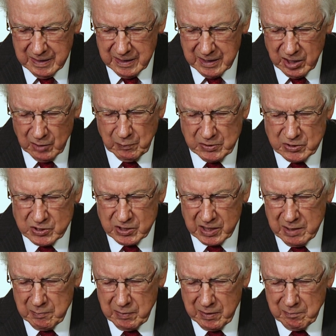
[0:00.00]
Help us to
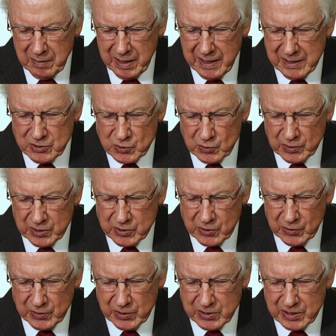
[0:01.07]
keep our minds on
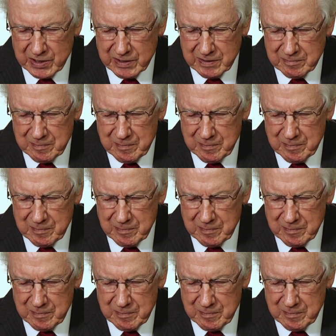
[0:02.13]
eternity.